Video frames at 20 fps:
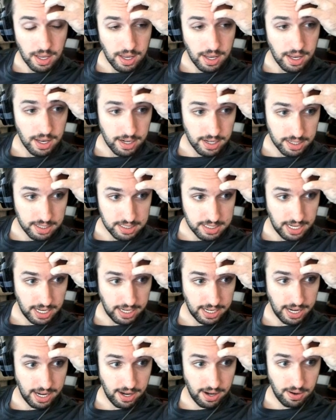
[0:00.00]
And I can
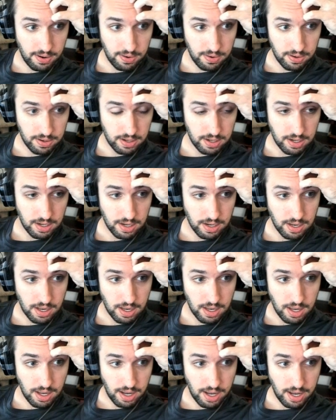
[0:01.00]
take out
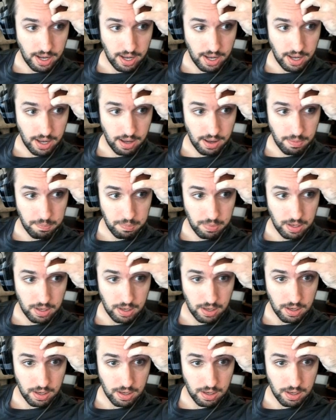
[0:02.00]
um,